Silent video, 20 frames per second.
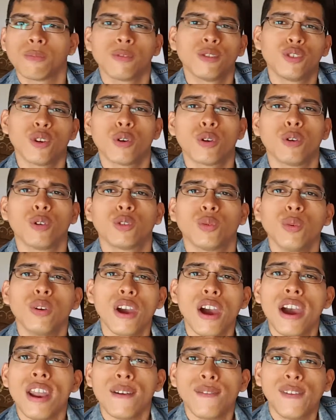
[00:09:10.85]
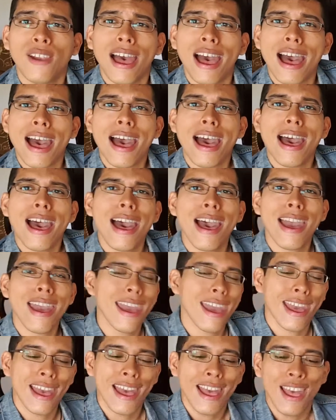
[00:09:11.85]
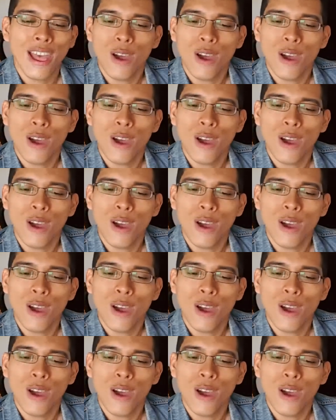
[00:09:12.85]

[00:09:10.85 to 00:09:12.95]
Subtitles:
Joe goes, we're gonna fly,